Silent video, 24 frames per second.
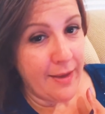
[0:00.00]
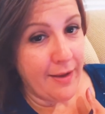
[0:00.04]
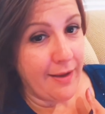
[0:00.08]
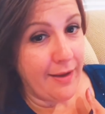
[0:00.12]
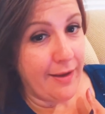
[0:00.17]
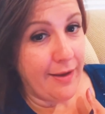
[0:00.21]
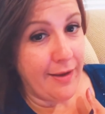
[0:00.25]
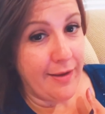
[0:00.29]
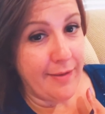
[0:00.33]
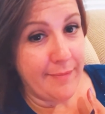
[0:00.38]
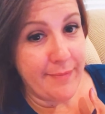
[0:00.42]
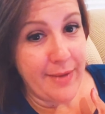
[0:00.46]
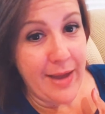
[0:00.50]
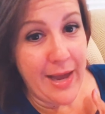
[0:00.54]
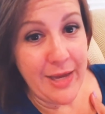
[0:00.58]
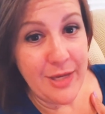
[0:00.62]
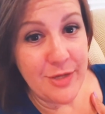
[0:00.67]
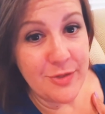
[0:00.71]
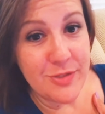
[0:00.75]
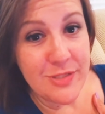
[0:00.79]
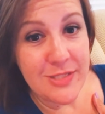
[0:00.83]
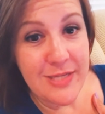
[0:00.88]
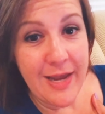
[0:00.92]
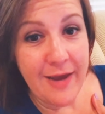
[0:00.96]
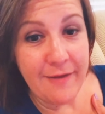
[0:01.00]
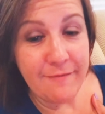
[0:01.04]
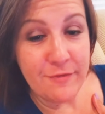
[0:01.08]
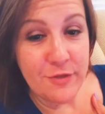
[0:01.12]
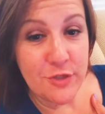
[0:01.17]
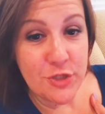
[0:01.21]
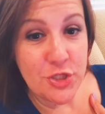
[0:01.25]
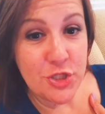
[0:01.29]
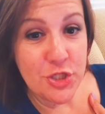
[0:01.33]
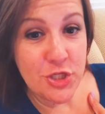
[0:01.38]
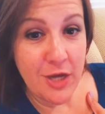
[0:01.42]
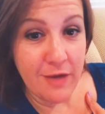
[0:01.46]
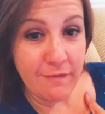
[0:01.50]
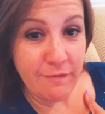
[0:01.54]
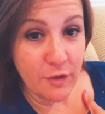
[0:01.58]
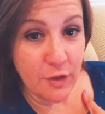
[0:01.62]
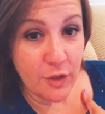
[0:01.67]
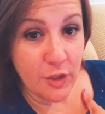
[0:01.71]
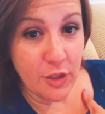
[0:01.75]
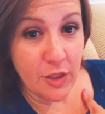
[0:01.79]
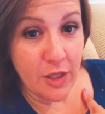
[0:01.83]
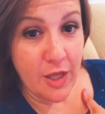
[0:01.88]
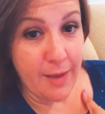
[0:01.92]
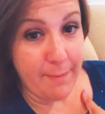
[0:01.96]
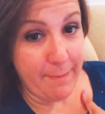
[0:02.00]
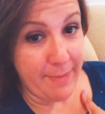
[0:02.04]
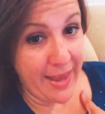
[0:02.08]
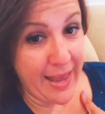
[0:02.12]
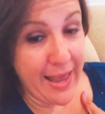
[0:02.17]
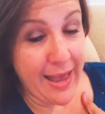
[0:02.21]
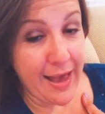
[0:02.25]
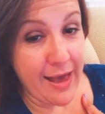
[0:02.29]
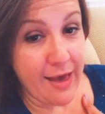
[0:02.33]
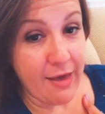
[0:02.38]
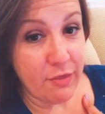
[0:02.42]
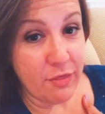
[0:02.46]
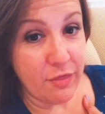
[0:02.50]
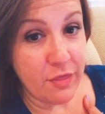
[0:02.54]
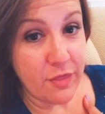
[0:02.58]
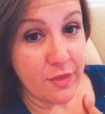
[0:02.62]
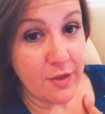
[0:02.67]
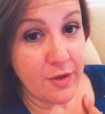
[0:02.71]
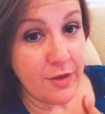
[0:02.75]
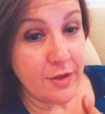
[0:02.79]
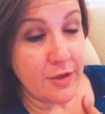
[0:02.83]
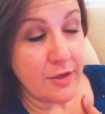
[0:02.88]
I used to have to shovel a path